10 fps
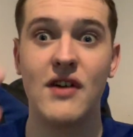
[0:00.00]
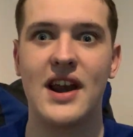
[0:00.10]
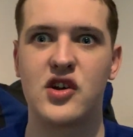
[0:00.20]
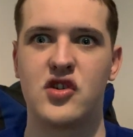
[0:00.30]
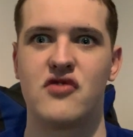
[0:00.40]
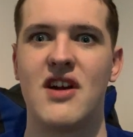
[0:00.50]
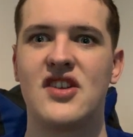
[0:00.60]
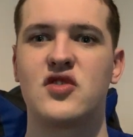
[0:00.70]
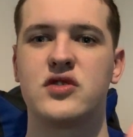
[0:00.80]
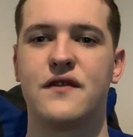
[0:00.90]
Cucurella
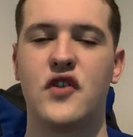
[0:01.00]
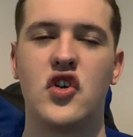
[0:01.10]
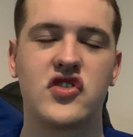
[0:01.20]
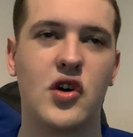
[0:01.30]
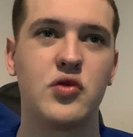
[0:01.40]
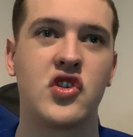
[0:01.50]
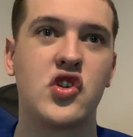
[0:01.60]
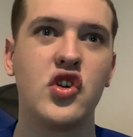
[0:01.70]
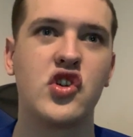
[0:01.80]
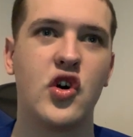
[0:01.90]
scored the first goal. It was a
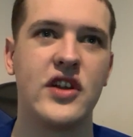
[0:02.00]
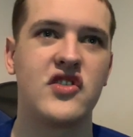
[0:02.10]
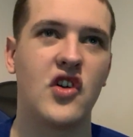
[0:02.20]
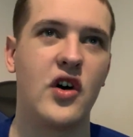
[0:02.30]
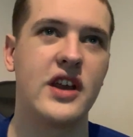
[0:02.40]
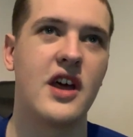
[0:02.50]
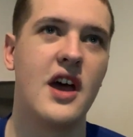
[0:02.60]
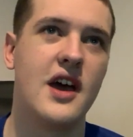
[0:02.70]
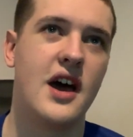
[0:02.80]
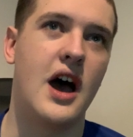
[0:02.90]
good cut inside.
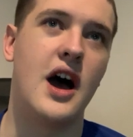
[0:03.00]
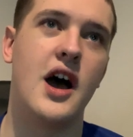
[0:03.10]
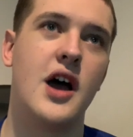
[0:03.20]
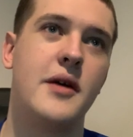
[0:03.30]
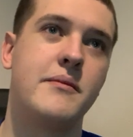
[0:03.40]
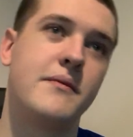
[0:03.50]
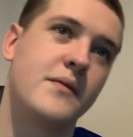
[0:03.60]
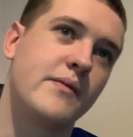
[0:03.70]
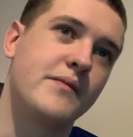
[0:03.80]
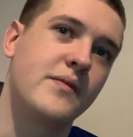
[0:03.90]
Cut
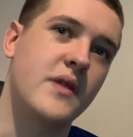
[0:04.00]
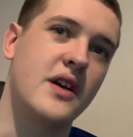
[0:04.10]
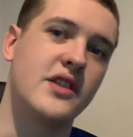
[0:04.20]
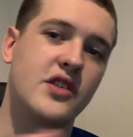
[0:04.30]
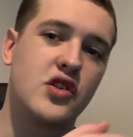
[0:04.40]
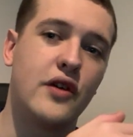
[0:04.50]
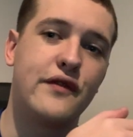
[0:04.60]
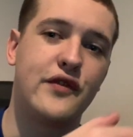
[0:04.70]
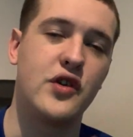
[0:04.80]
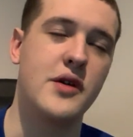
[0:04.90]

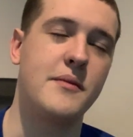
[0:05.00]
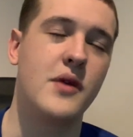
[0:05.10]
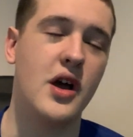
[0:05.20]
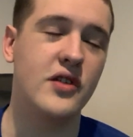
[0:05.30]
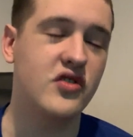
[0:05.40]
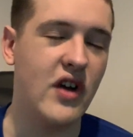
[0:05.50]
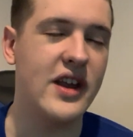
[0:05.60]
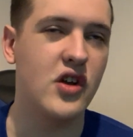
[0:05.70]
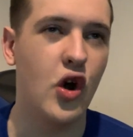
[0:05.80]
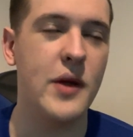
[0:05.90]
through the... it was a
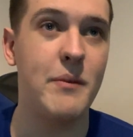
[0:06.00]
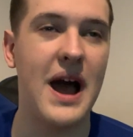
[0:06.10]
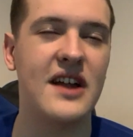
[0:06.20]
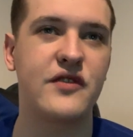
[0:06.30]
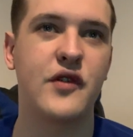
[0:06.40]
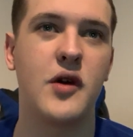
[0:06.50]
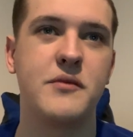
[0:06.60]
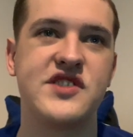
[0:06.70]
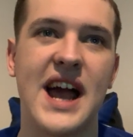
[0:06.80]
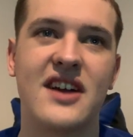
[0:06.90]
great cutting pass from
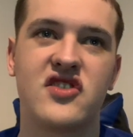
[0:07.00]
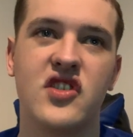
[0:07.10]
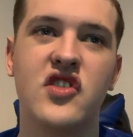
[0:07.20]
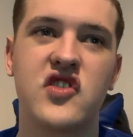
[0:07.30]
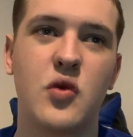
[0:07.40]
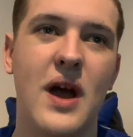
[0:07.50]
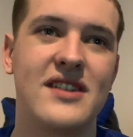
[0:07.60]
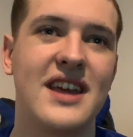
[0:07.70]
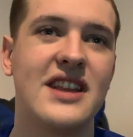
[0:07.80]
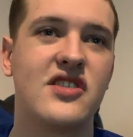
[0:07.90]
Jackson. Squares
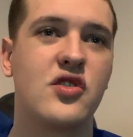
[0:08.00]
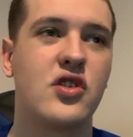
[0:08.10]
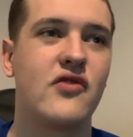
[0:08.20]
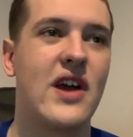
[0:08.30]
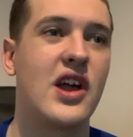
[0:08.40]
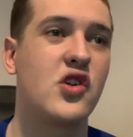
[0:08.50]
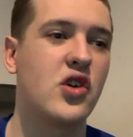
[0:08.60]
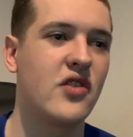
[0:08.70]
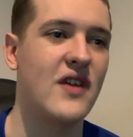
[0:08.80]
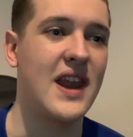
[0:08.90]
it into Cucurella.
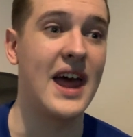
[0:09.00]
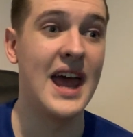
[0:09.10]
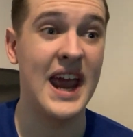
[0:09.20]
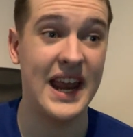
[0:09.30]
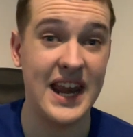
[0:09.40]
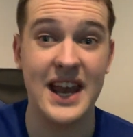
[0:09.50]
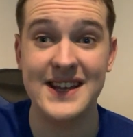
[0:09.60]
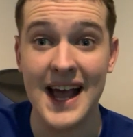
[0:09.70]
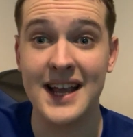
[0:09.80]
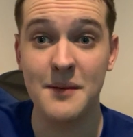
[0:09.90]
Cucurella in an
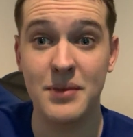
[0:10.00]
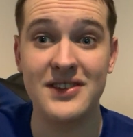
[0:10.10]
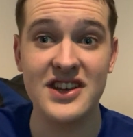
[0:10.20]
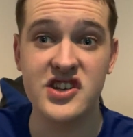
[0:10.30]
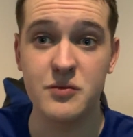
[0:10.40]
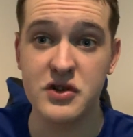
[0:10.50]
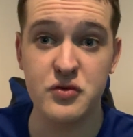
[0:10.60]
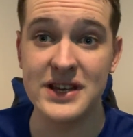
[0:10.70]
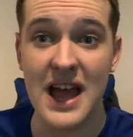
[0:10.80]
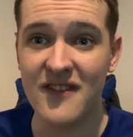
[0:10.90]
attacking position, which we
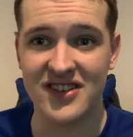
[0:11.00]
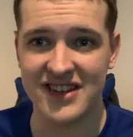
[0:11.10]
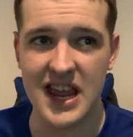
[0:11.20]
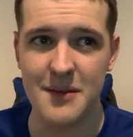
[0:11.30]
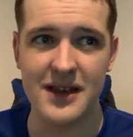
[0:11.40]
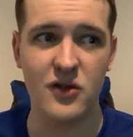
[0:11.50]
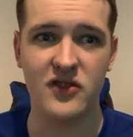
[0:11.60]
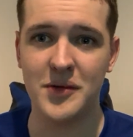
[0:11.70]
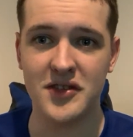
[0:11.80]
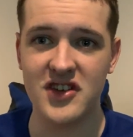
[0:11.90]
never see him in those
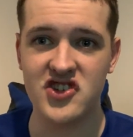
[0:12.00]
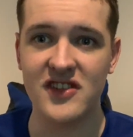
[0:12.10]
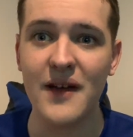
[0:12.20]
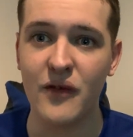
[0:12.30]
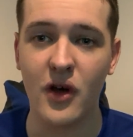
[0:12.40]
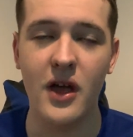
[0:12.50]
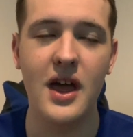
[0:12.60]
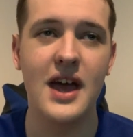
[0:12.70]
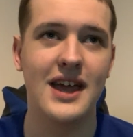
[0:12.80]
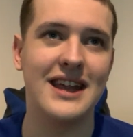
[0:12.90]
two positions ever.
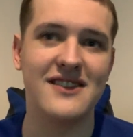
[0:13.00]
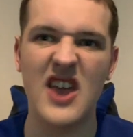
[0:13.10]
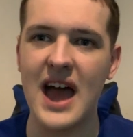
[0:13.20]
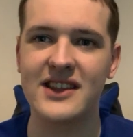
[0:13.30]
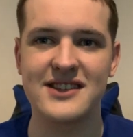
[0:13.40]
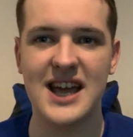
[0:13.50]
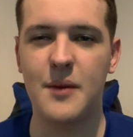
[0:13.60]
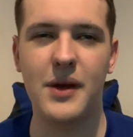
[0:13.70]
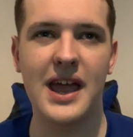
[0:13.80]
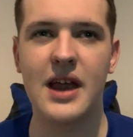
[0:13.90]
He's there to
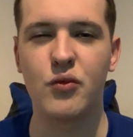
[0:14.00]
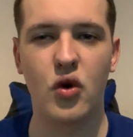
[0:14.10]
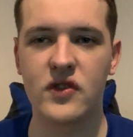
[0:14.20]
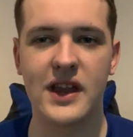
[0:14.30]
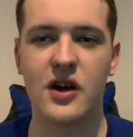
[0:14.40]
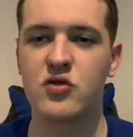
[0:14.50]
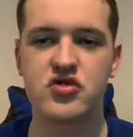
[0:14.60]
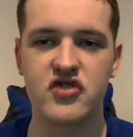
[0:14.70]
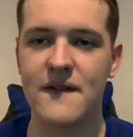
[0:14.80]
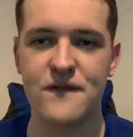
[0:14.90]
tap it in. 1-0,
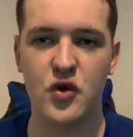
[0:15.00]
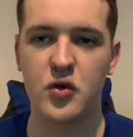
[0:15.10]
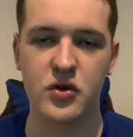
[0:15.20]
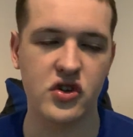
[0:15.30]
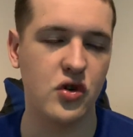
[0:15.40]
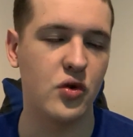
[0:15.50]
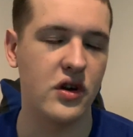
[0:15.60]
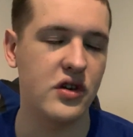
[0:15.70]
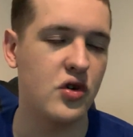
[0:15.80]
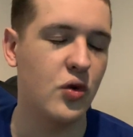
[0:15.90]
straightforward,
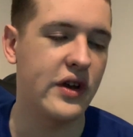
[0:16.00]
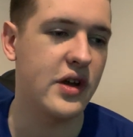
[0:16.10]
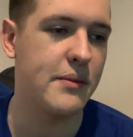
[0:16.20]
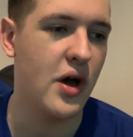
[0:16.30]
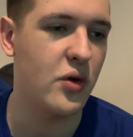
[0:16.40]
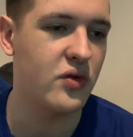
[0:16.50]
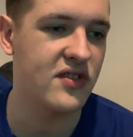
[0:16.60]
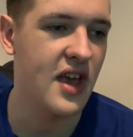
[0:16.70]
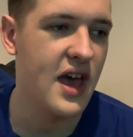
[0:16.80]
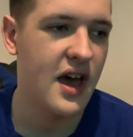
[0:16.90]
cool and composed.
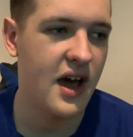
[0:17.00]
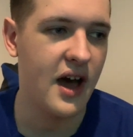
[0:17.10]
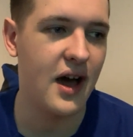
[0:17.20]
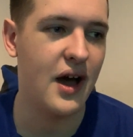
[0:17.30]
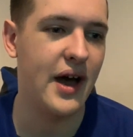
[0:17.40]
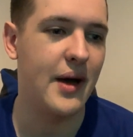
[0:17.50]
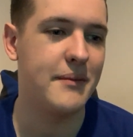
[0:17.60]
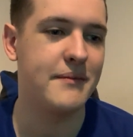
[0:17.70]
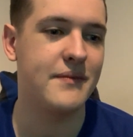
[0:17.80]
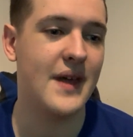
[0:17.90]

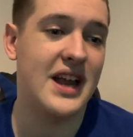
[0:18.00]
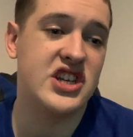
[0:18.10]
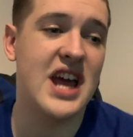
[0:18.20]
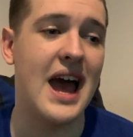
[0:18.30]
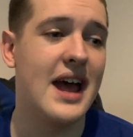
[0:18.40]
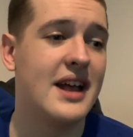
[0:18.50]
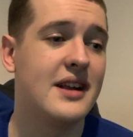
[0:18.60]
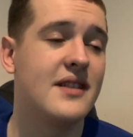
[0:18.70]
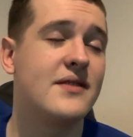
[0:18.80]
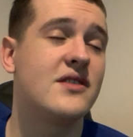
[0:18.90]
And yeah...
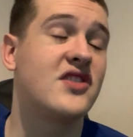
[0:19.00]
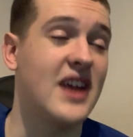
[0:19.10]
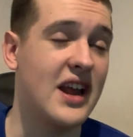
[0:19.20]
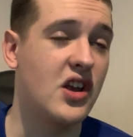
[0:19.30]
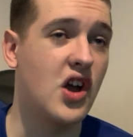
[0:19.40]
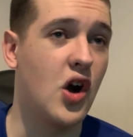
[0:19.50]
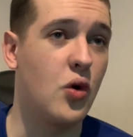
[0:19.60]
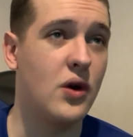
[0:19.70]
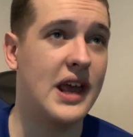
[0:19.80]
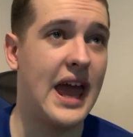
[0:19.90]
Second
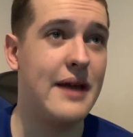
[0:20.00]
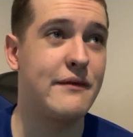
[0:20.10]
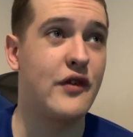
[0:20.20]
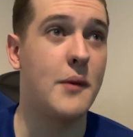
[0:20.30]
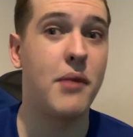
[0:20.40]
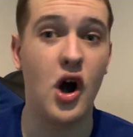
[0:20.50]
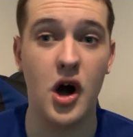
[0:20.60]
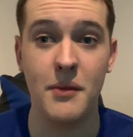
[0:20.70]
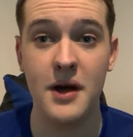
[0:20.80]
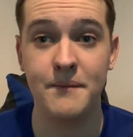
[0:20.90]
goal came from
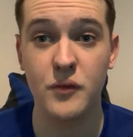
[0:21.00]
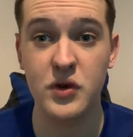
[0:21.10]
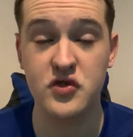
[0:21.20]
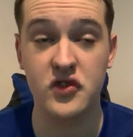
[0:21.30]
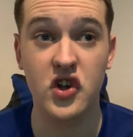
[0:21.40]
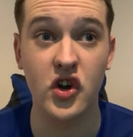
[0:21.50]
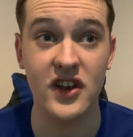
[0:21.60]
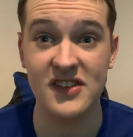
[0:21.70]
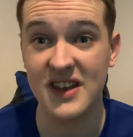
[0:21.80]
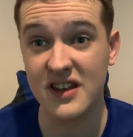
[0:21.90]
Palmer, which was a good
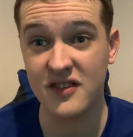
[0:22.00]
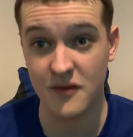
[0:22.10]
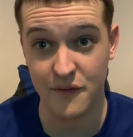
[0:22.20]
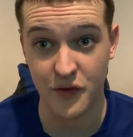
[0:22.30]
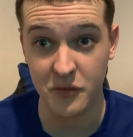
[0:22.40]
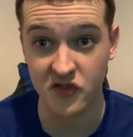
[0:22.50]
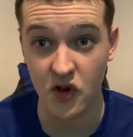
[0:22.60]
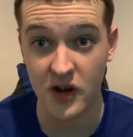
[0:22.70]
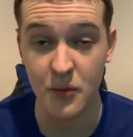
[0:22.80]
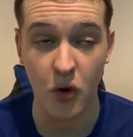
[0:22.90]
assist from
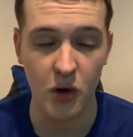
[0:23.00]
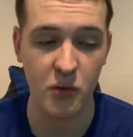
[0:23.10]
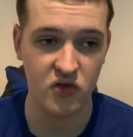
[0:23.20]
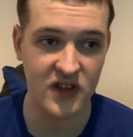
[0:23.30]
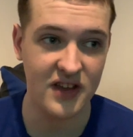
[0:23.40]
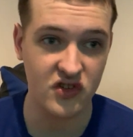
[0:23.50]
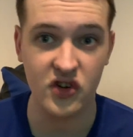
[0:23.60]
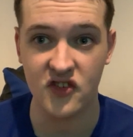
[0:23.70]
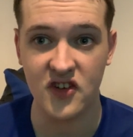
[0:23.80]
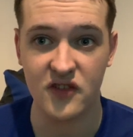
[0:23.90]
Sterling. What I will say is good
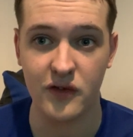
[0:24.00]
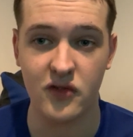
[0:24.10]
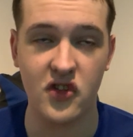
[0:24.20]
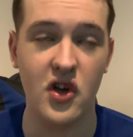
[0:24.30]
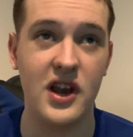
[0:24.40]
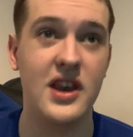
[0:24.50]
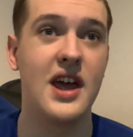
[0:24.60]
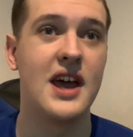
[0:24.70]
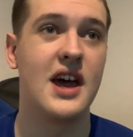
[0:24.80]
assist from Sterling.